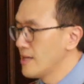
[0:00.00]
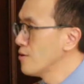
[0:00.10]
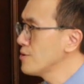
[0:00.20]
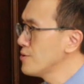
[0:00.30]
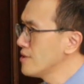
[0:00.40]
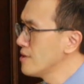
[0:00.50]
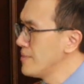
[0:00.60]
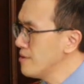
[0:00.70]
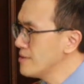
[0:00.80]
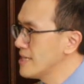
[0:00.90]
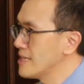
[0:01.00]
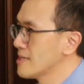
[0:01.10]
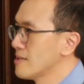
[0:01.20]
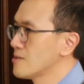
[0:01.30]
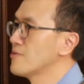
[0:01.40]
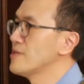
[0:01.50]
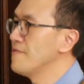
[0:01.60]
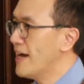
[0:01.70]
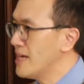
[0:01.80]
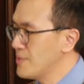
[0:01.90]
he also used the music to
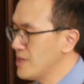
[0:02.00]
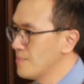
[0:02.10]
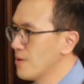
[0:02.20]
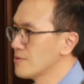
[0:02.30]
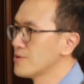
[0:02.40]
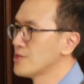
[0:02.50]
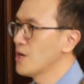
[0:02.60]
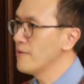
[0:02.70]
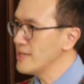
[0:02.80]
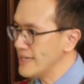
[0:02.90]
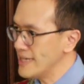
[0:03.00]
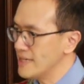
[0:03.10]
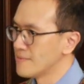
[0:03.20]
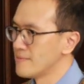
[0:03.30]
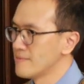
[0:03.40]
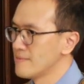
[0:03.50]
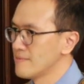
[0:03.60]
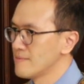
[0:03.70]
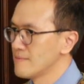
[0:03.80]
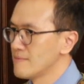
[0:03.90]
invite people to join him,
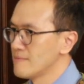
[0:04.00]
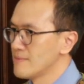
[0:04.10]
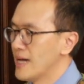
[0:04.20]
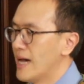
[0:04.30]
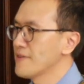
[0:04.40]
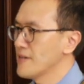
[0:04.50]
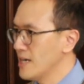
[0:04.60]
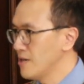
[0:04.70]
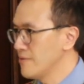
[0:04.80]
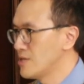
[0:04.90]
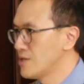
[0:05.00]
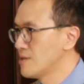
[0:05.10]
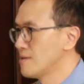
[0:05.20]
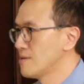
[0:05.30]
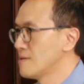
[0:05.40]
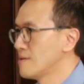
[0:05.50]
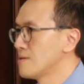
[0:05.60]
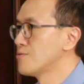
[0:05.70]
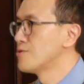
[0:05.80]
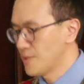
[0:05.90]
have courage
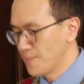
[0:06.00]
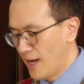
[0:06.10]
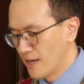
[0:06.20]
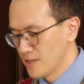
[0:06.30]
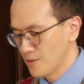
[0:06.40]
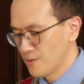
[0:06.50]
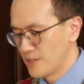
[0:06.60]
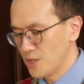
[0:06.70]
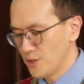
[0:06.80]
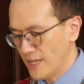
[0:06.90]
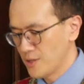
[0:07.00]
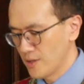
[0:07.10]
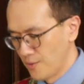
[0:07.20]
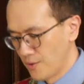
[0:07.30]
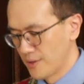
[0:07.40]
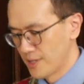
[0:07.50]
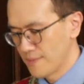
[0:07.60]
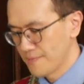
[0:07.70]
to respond to this tragic world.